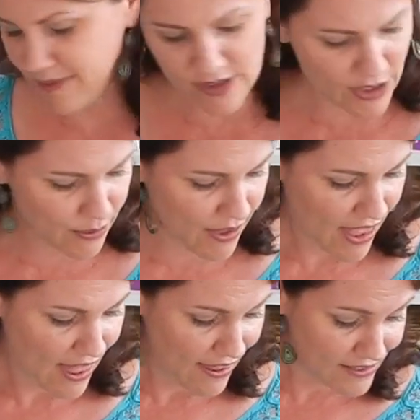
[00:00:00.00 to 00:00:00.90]
So
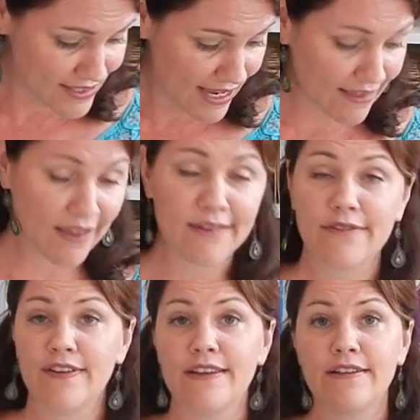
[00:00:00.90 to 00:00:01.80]
that is that. And the other
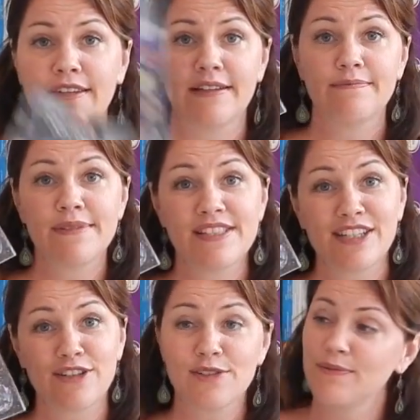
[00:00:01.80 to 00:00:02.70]
fun little thing,
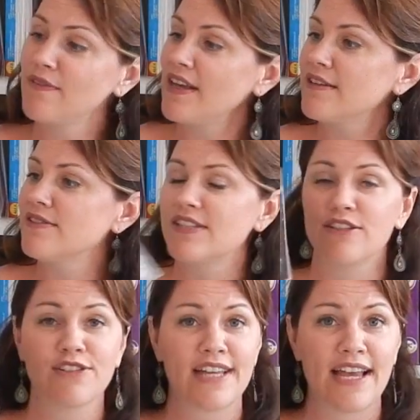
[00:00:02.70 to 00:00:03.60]
stickers. We've got little
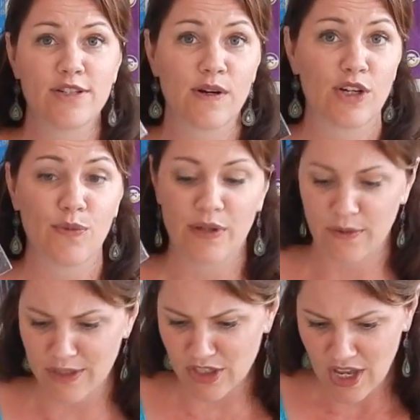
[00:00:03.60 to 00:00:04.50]
stickers to add to our
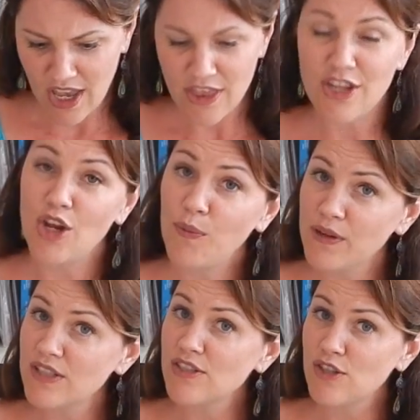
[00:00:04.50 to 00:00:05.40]
notebook, which the
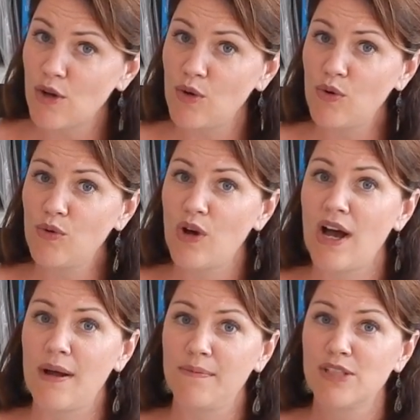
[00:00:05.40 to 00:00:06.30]
notebook is so
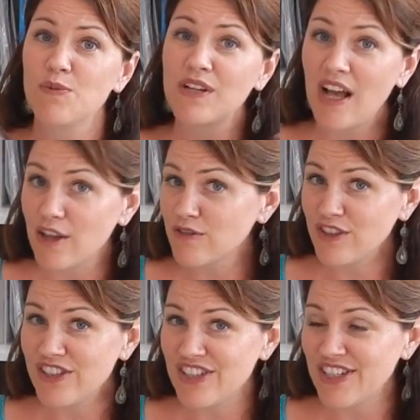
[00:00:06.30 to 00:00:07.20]
much more
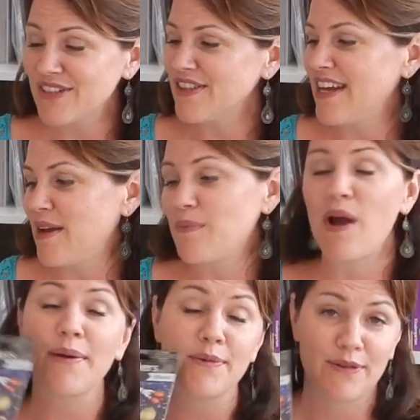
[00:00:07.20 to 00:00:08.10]
colorful this year that I
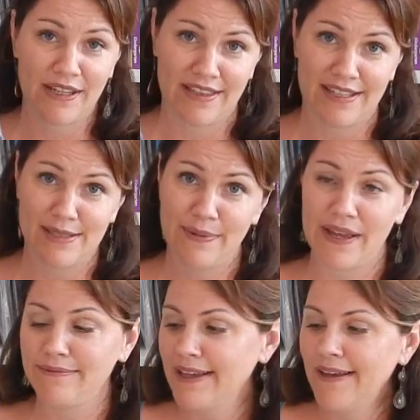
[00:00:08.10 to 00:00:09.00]
probably won't need these,
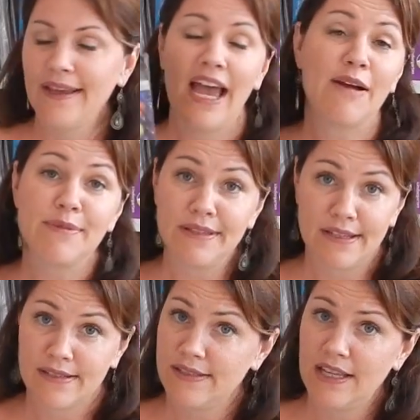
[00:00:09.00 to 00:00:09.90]
but
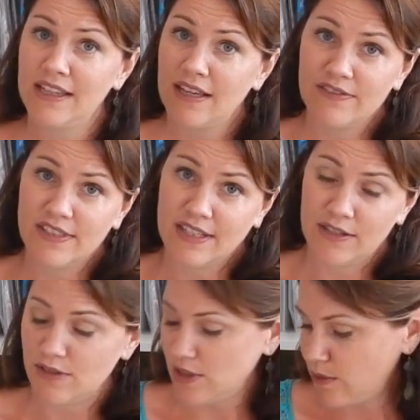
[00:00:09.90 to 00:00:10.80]
everybody loves
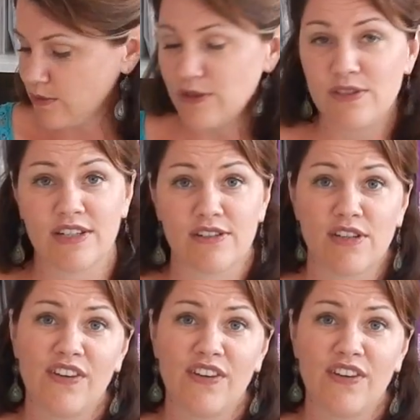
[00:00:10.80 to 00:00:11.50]
stickers, so we'll do stickers.